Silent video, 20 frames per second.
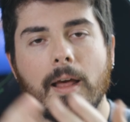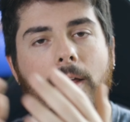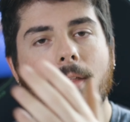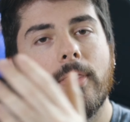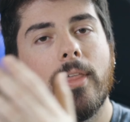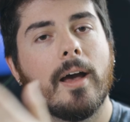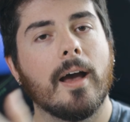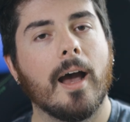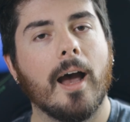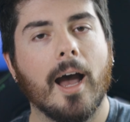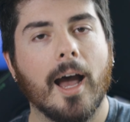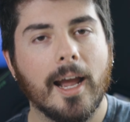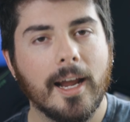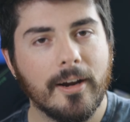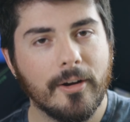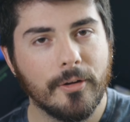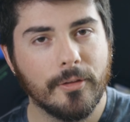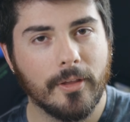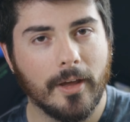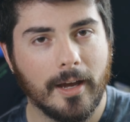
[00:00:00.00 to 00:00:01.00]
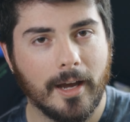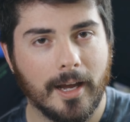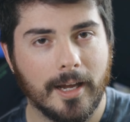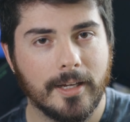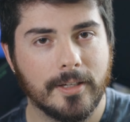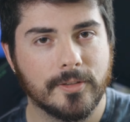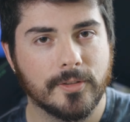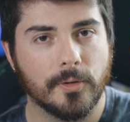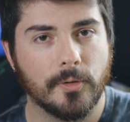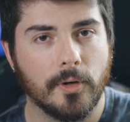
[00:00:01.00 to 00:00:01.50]
The higher the
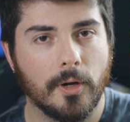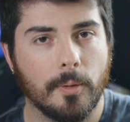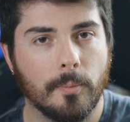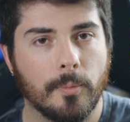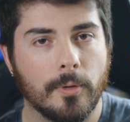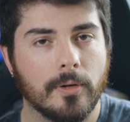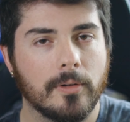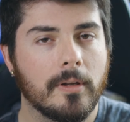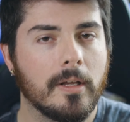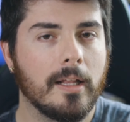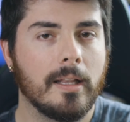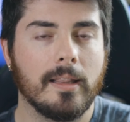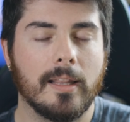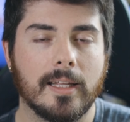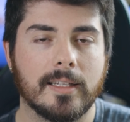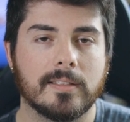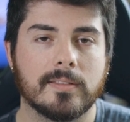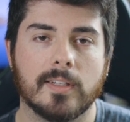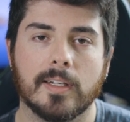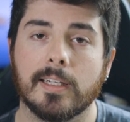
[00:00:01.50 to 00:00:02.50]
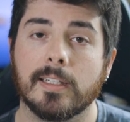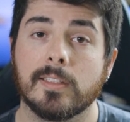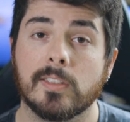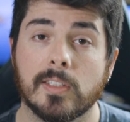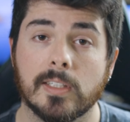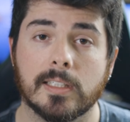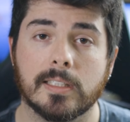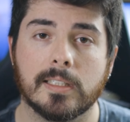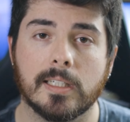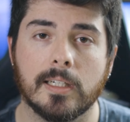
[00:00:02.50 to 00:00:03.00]
ISO number, let's say
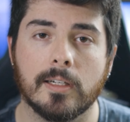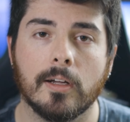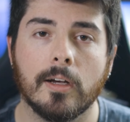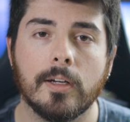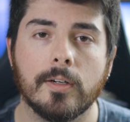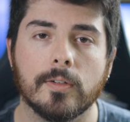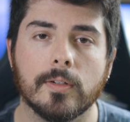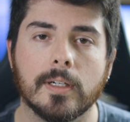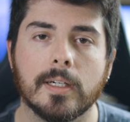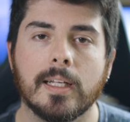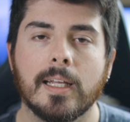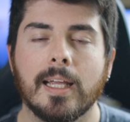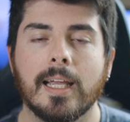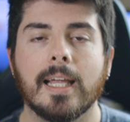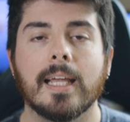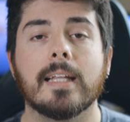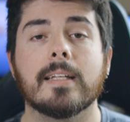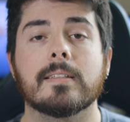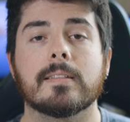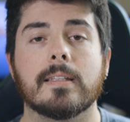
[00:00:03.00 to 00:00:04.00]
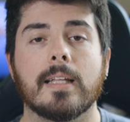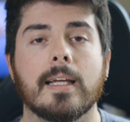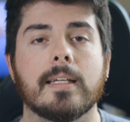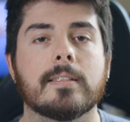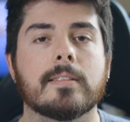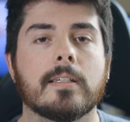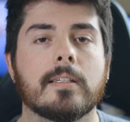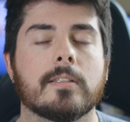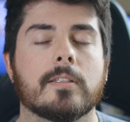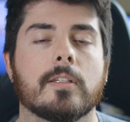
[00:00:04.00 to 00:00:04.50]
1600, it is less
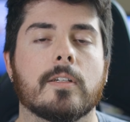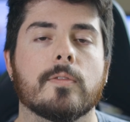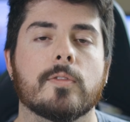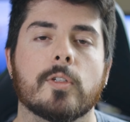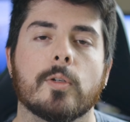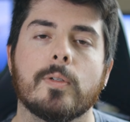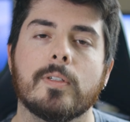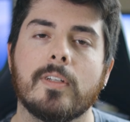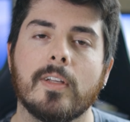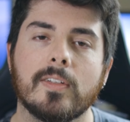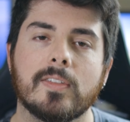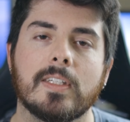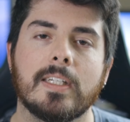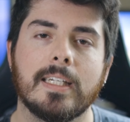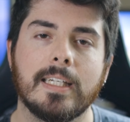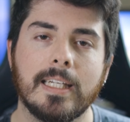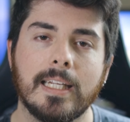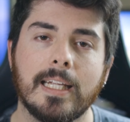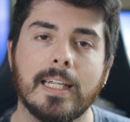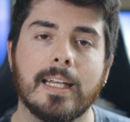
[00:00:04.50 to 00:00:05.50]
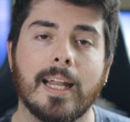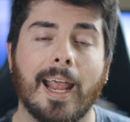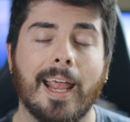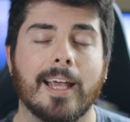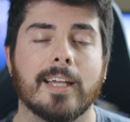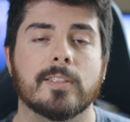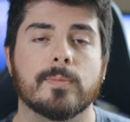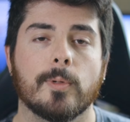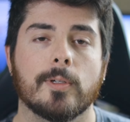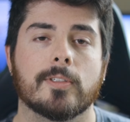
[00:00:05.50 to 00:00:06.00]
sensitive, so it doesn't need
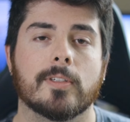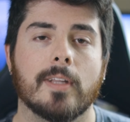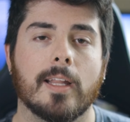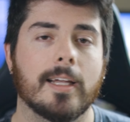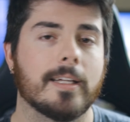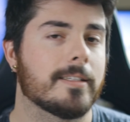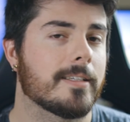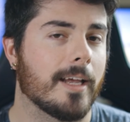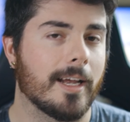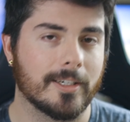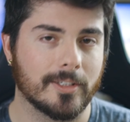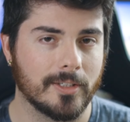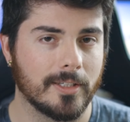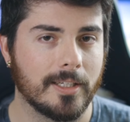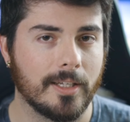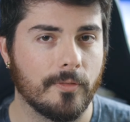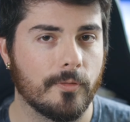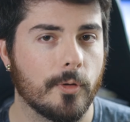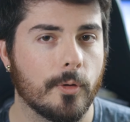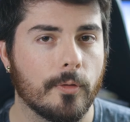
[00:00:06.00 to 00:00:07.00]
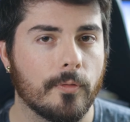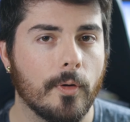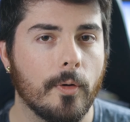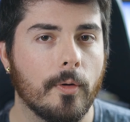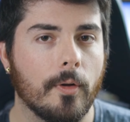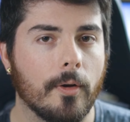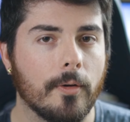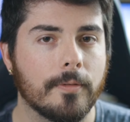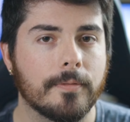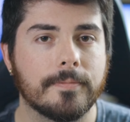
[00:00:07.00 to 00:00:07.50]
as much light to actually give you a
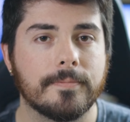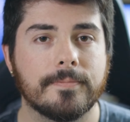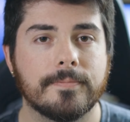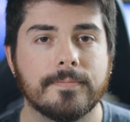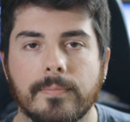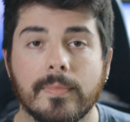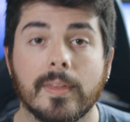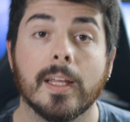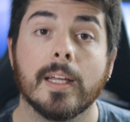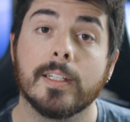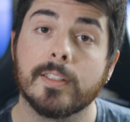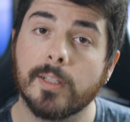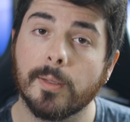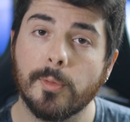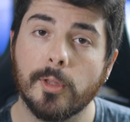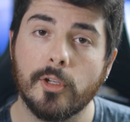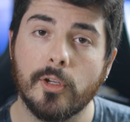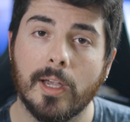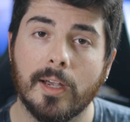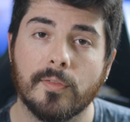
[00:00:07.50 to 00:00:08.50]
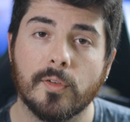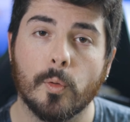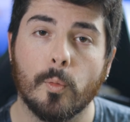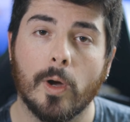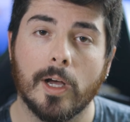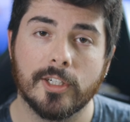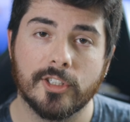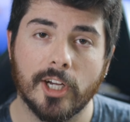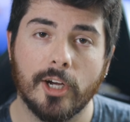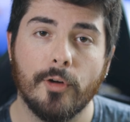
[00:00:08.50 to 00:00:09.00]
photo. Something you have to
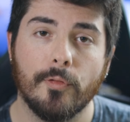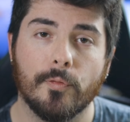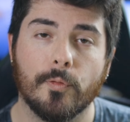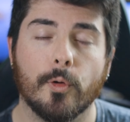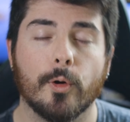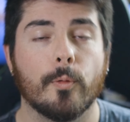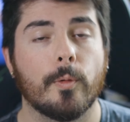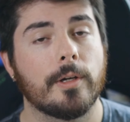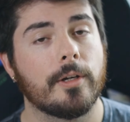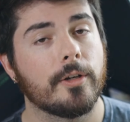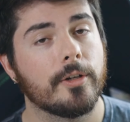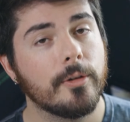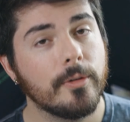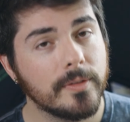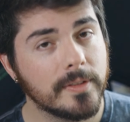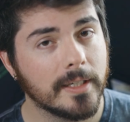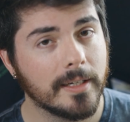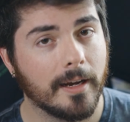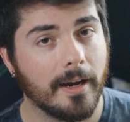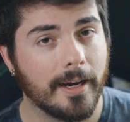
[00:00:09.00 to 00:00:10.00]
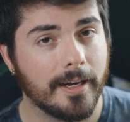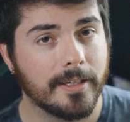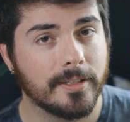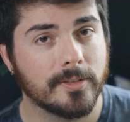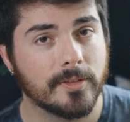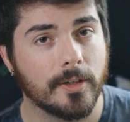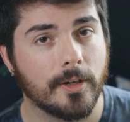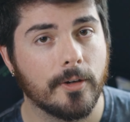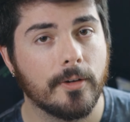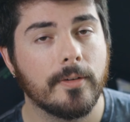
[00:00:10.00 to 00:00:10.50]
watch out for when you're using
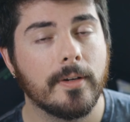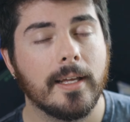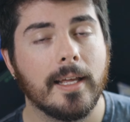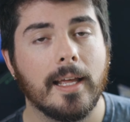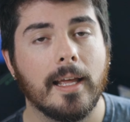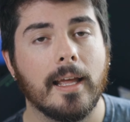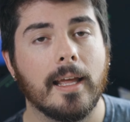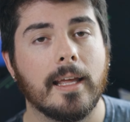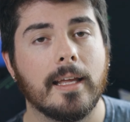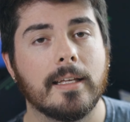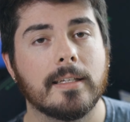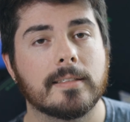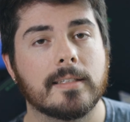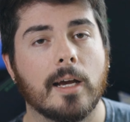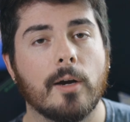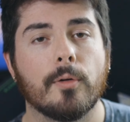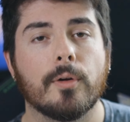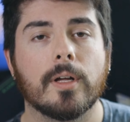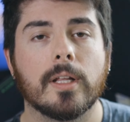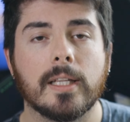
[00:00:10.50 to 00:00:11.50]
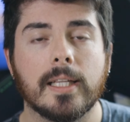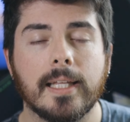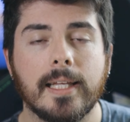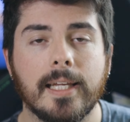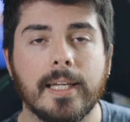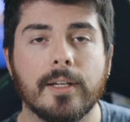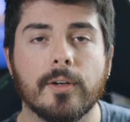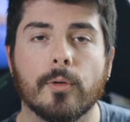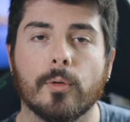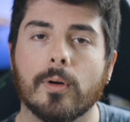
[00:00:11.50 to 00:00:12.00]
ISO is how
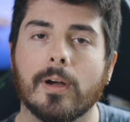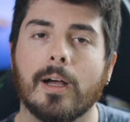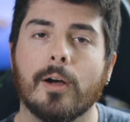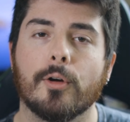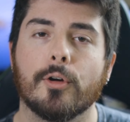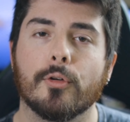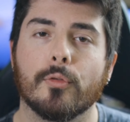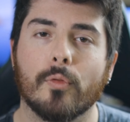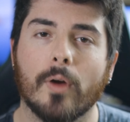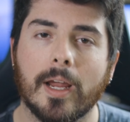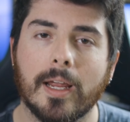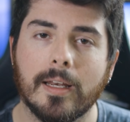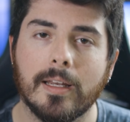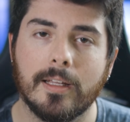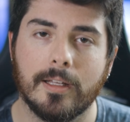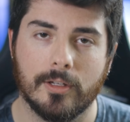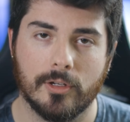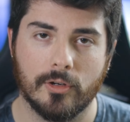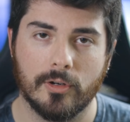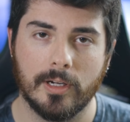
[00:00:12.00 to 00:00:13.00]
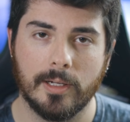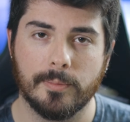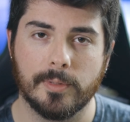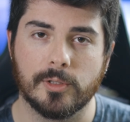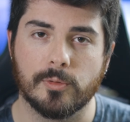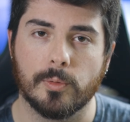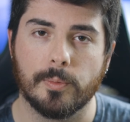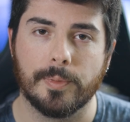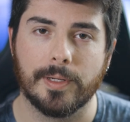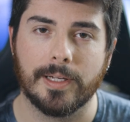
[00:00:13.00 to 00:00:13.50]
clean or how grainy your
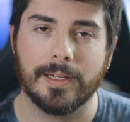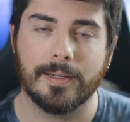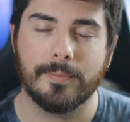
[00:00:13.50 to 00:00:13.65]
image will be.